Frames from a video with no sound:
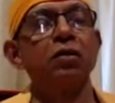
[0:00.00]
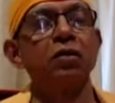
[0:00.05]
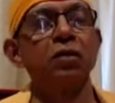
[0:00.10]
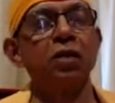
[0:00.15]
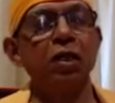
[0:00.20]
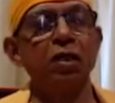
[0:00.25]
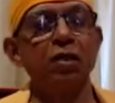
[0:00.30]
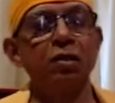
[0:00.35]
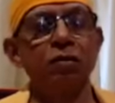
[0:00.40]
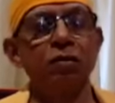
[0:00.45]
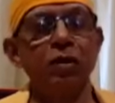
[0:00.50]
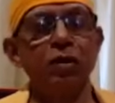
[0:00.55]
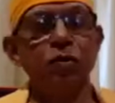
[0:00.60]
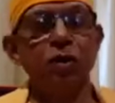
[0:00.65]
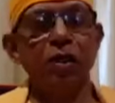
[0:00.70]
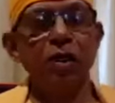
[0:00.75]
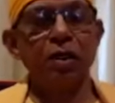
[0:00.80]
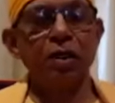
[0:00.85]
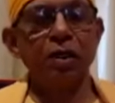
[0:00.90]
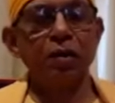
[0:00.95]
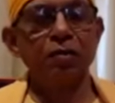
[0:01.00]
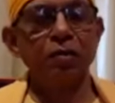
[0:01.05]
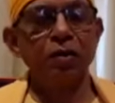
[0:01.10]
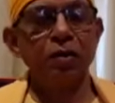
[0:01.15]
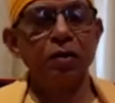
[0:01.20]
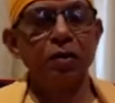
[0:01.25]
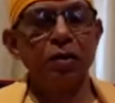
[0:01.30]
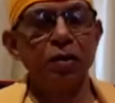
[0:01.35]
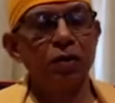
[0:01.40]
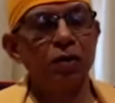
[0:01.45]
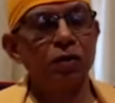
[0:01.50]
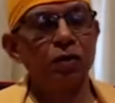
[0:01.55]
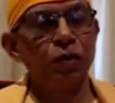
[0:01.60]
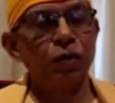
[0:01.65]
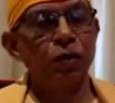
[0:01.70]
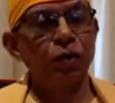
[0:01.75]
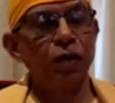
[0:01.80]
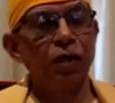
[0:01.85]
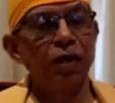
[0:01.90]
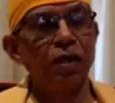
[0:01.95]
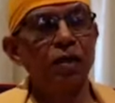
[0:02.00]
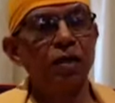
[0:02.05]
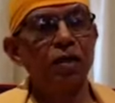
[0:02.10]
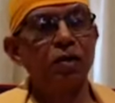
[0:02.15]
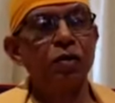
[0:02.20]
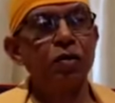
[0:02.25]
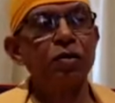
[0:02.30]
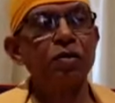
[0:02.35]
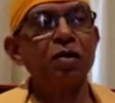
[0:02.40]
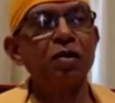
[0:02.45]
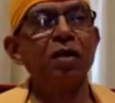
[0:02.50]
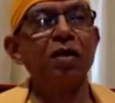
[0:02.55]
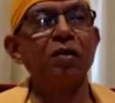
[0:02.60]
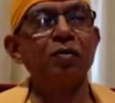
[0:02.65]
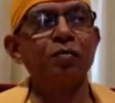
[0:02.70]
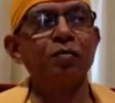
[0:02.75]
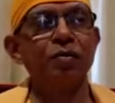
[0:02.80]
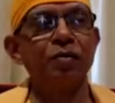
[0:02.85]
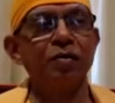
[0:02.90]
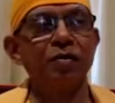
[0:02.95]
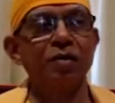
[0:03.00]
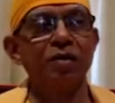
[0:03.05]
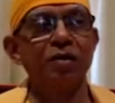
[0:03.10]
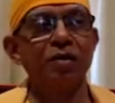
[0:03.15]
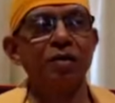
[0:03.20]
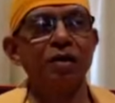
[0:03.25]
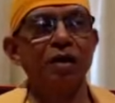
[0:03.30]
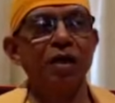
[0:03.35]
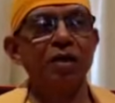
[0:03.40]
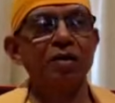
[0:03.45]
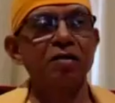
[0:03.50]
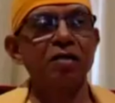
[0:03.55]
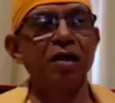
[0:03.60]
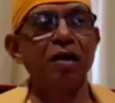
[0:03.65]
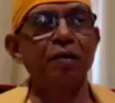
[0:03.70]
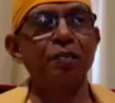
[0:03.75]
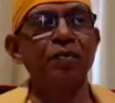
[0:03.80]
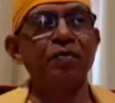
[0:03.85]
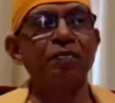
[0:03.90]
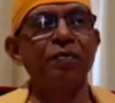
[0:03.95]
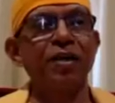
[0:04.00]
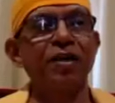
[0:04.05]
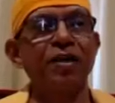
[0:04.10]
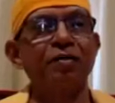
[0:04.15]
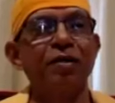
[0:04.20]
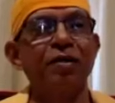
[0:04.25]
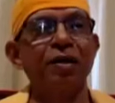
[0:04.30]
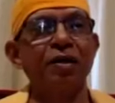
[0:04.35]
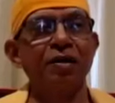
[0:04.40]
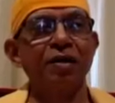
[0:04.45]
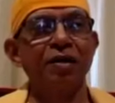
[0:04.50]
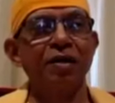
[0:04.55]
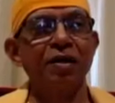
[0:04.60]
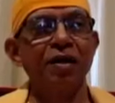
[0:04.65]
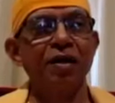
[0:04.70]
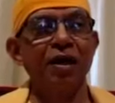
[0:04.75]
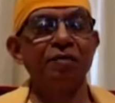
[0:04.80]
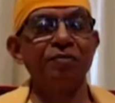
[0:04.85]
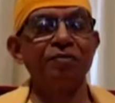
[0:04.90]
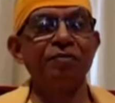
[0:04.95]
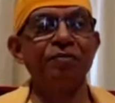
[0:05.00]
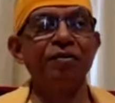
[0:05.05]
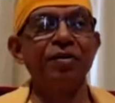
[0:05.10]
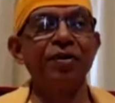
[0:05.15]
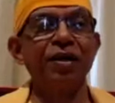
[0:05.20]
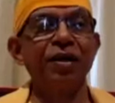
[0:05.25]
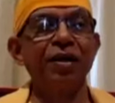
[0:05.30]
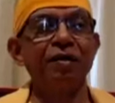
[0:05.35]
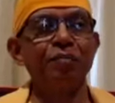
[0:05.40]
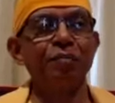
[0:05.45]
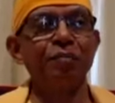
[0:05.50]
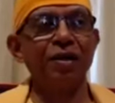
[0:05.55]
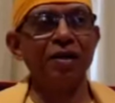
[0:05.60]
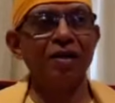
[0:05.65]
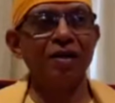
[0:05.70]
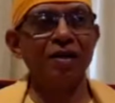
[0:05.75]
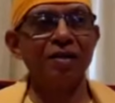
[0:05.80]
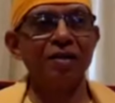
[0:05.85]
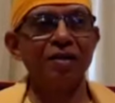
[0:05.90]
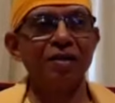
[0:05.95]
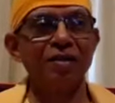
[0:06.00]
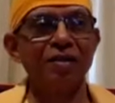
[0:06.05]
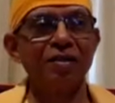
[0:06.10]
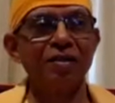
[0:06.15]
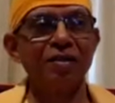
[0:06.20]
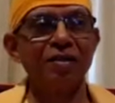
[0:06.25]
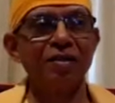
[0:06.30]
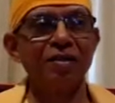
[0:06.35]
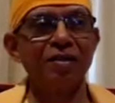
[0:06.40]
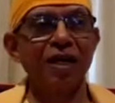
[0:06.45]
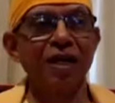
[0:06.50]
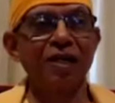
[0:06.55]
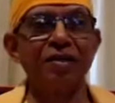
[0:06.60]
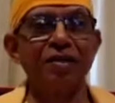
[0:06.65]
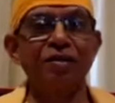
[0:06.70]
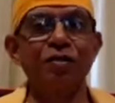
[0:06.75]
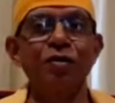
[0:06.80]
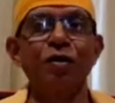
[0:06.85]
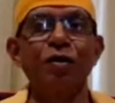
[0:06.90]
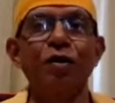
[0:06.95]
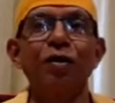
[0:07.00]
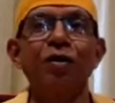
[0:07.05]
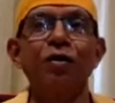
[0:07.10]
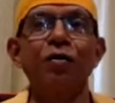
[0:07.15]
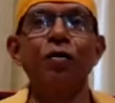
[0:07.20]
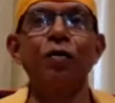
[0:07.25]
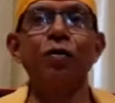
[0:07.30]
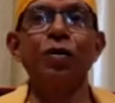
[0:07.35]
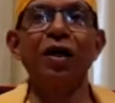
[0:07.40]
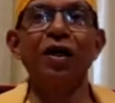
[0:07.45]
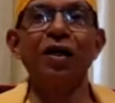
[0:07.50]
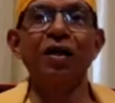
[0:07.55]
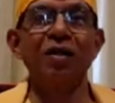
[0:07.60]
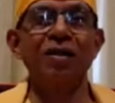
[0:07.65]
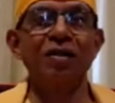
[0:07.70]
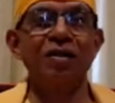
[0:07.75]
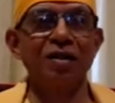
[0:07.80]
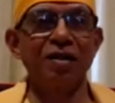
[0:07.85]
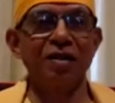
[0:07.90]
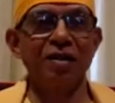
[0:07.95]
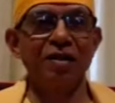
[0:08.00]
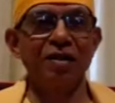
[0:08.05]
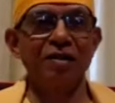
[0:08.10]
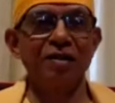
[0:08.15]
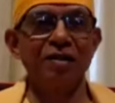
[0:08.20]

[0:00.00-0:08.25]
says when you get up, oh, I had a good sleep. I slept very well. I'm very happy. I did not know anything.